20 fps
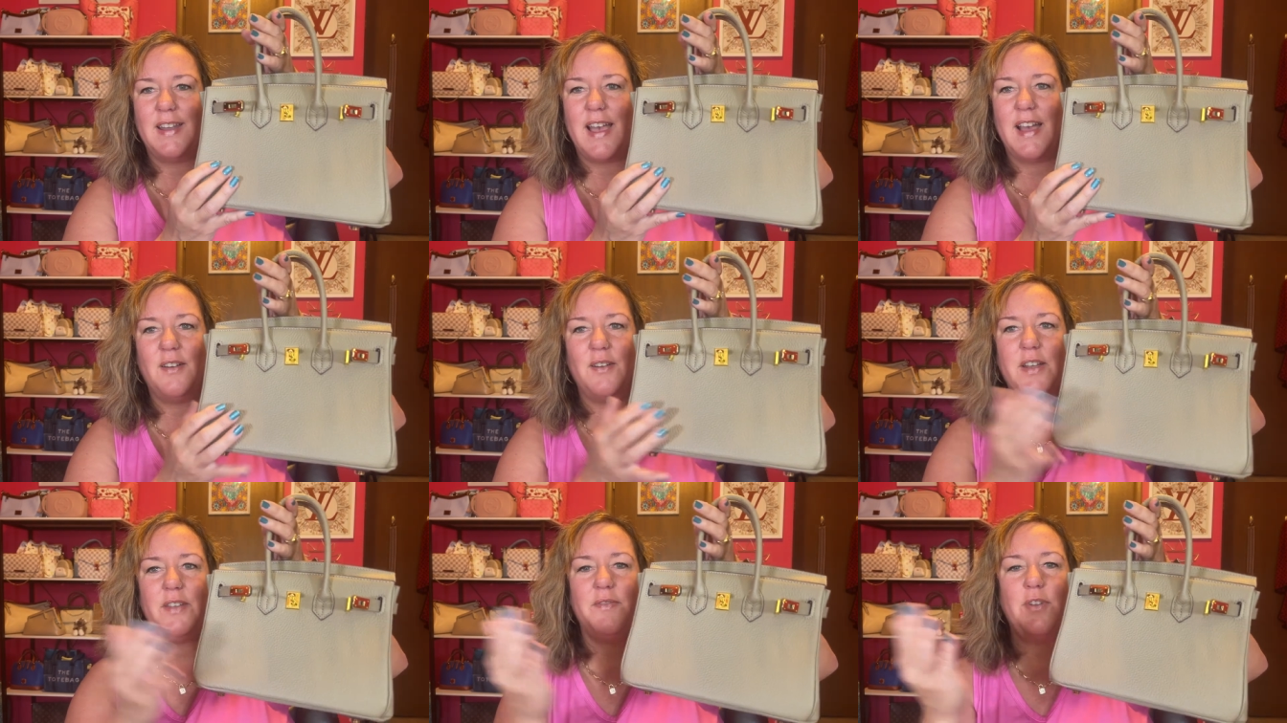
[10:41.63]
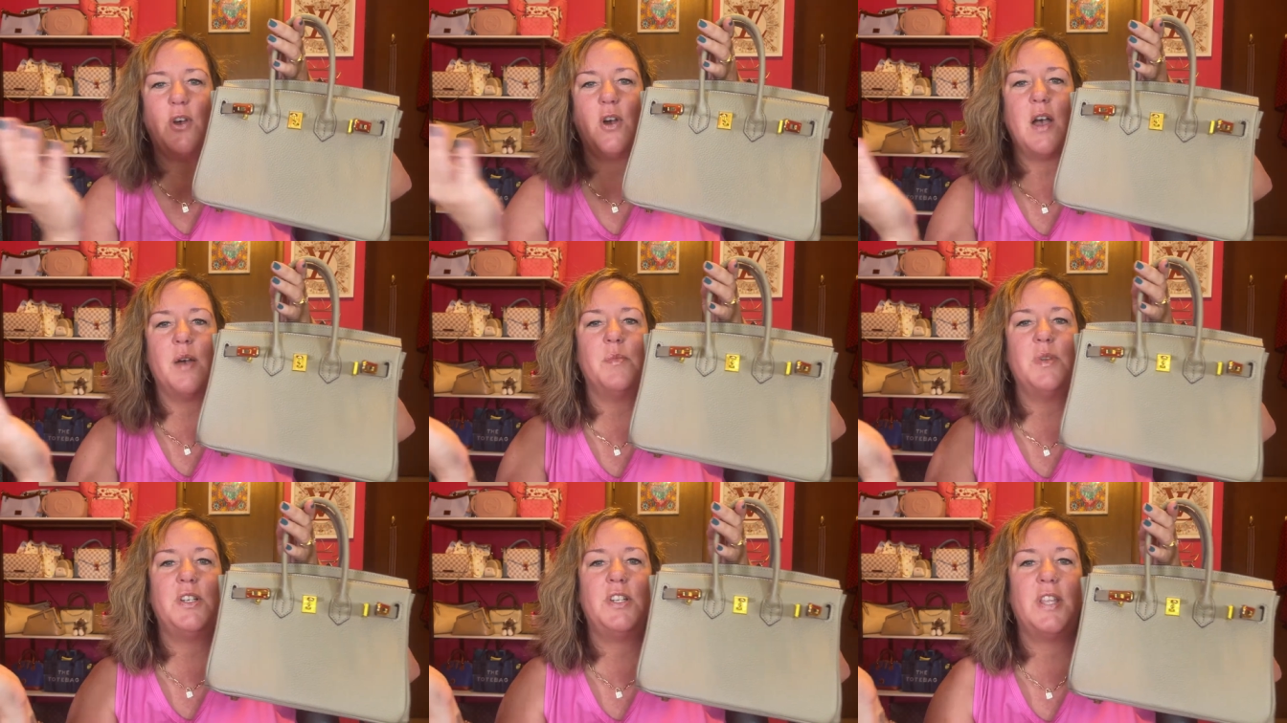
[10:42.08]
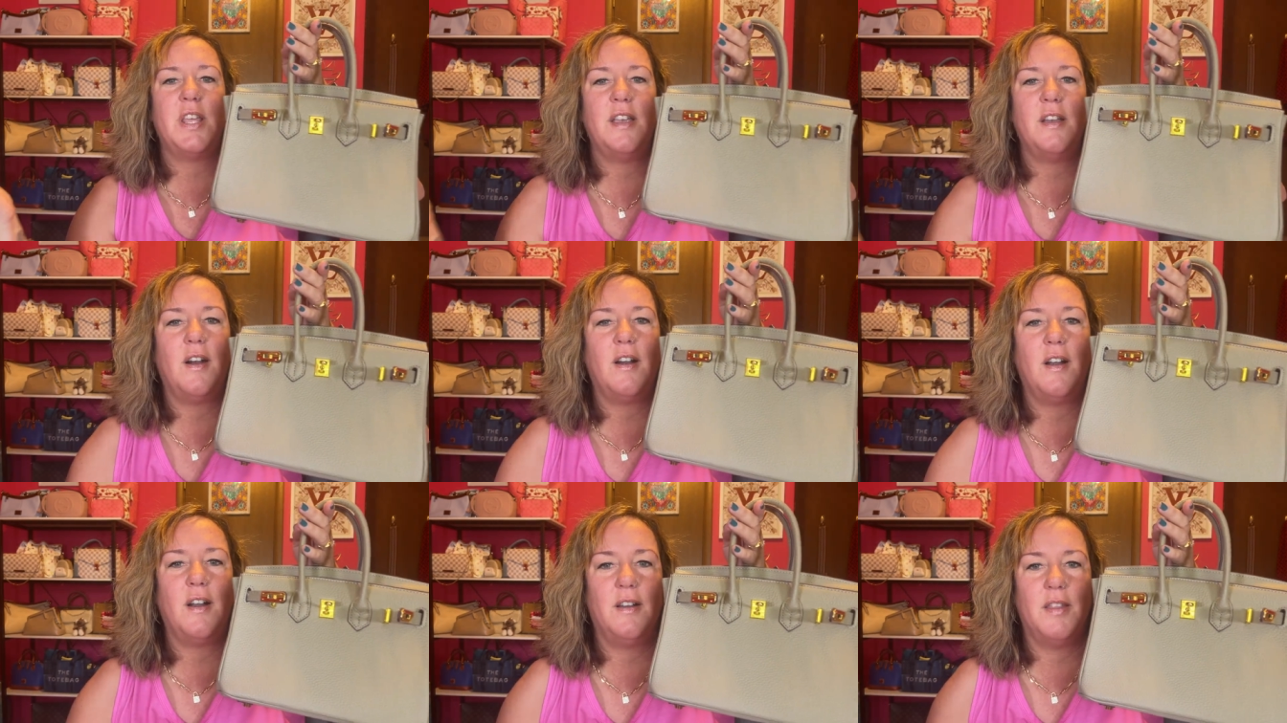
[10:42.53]
I don't even know how much they
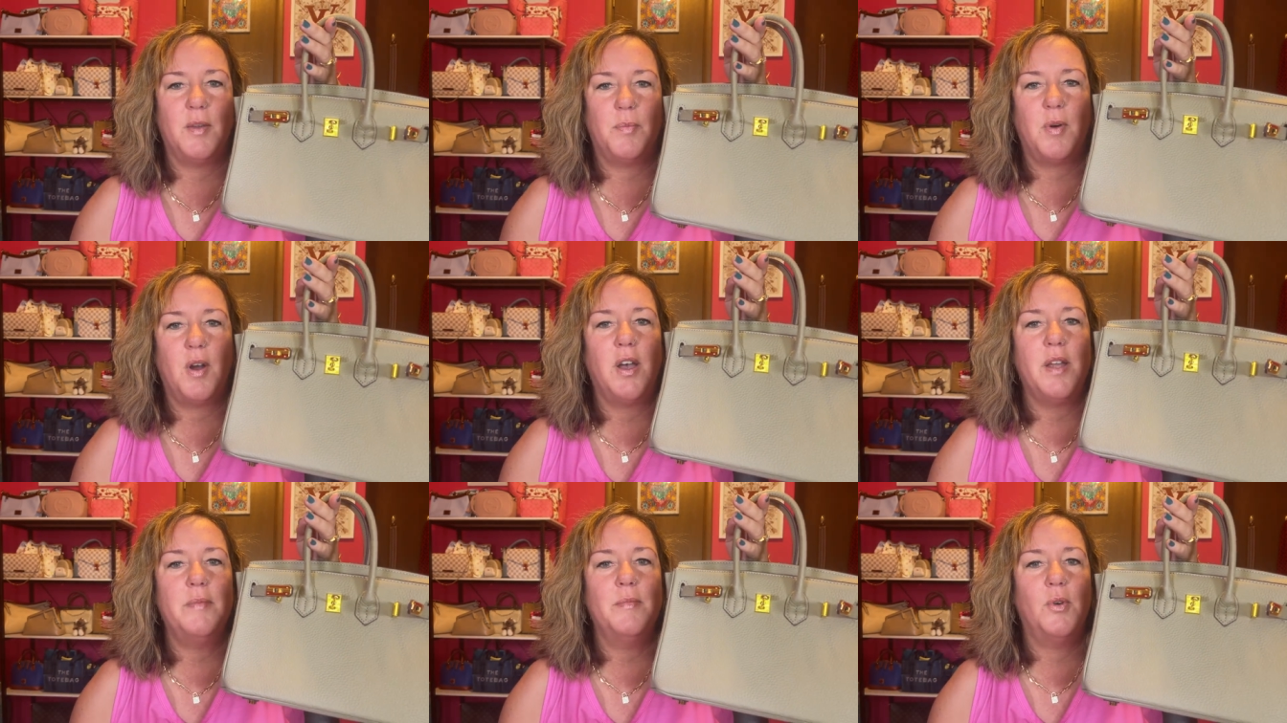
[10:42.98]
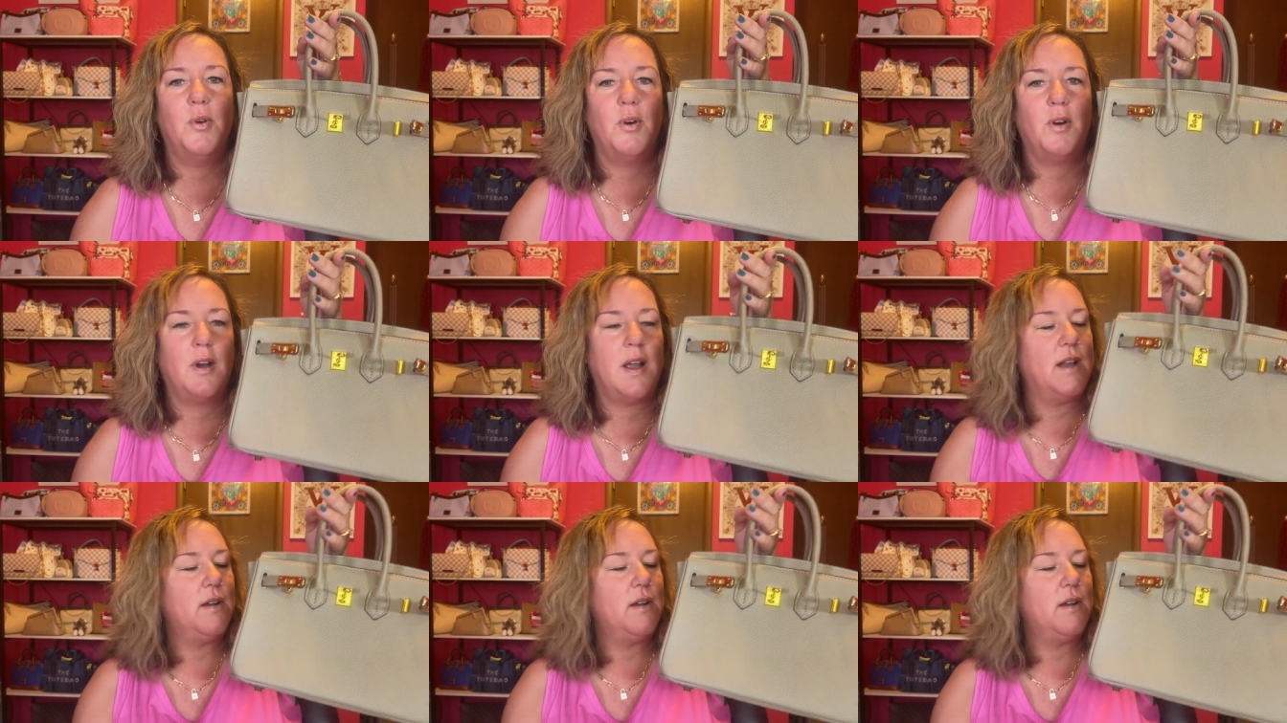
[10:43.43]
are. They're probably more.